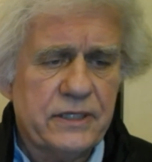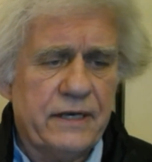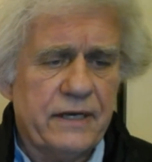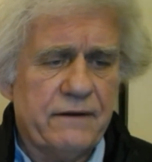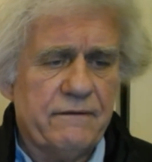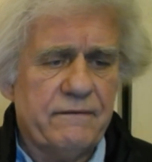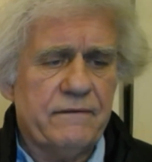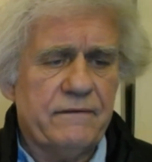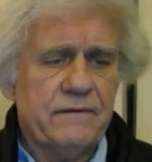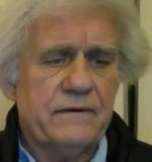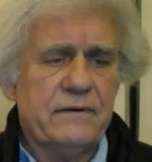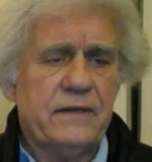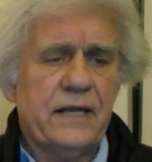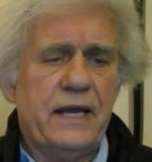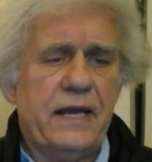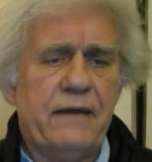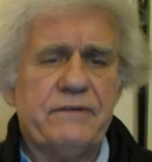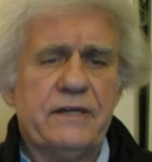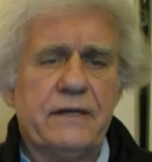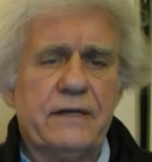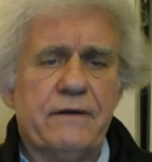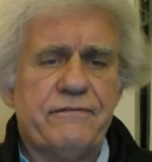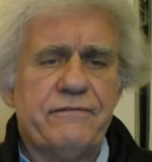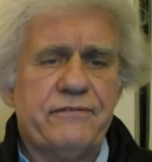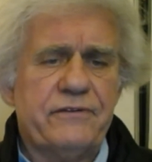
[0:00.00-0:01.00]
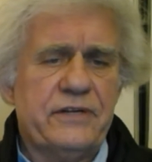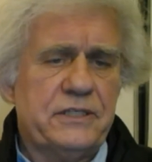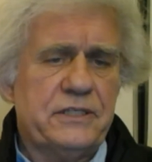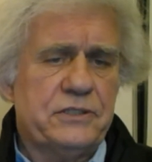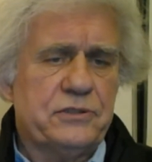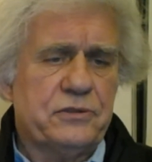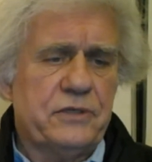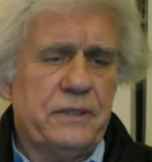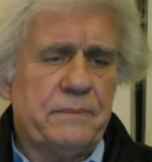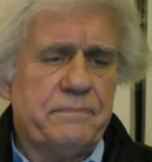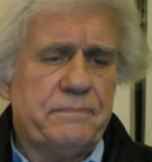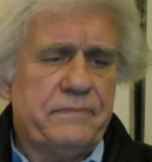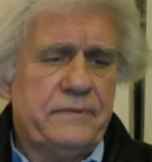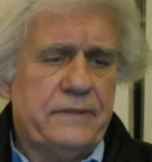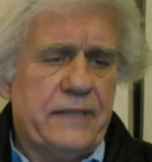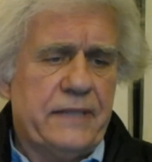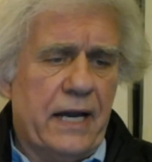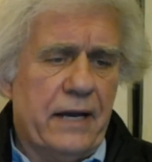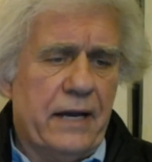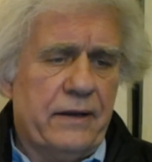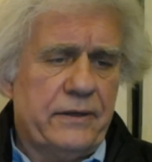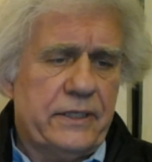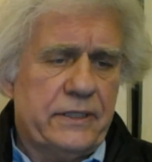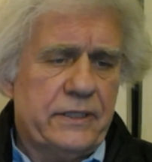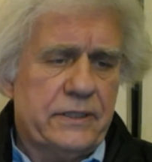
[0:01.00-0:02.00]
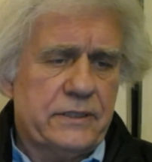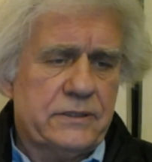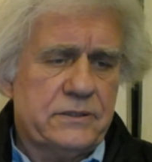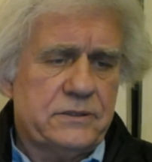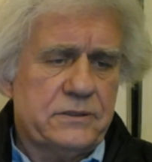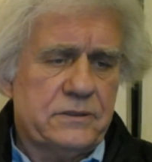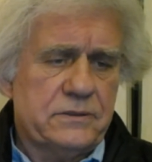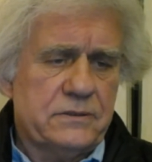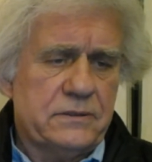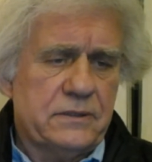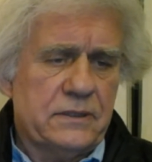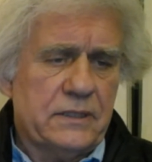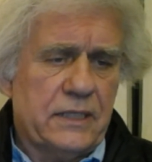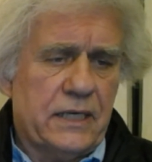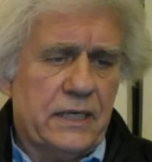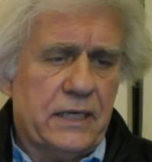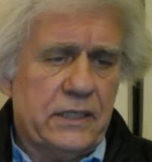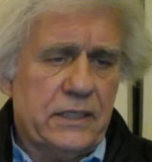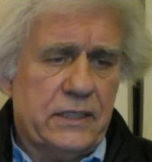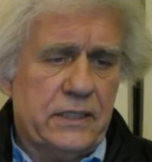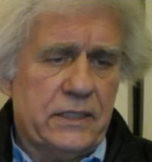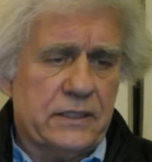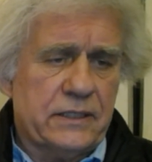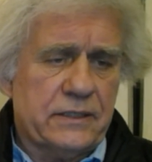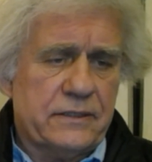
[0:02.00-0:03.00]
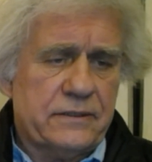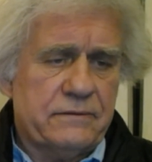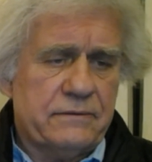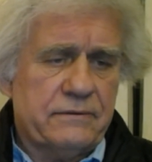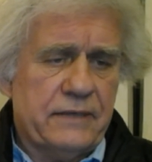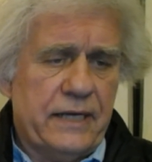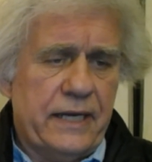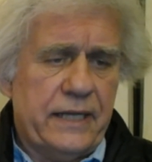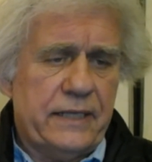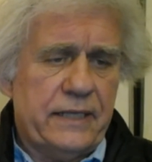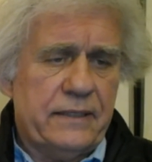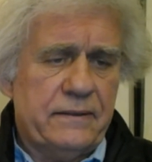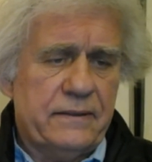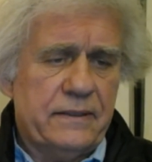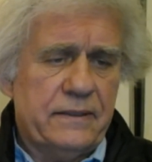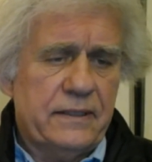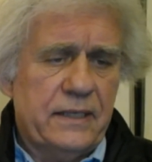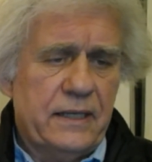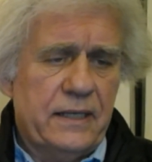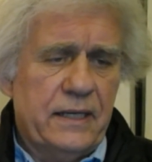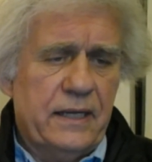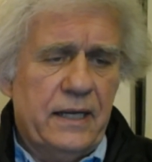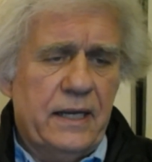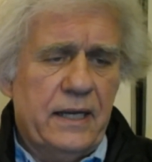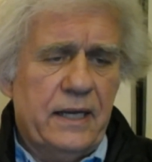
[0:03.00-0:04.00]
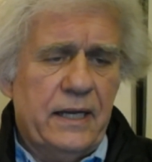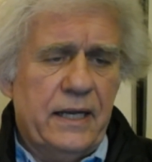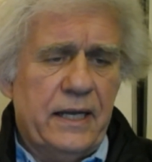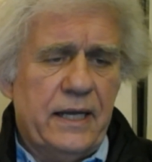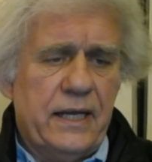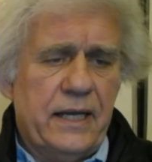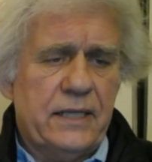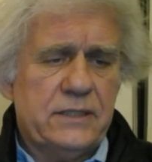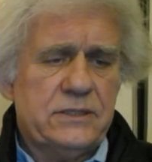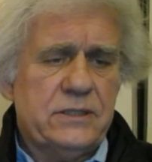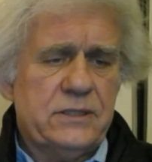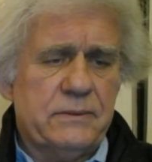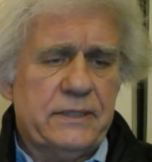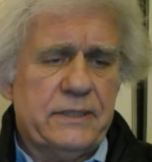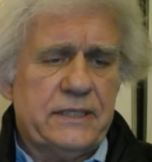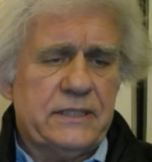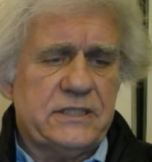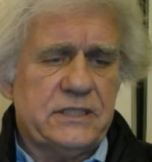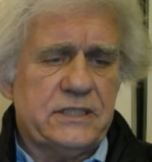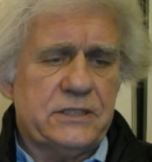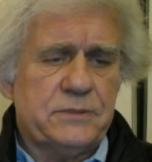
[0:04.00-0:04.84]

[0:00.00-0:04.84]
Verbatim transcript: and having a free trip down here to uh, Earth, right? And so what is this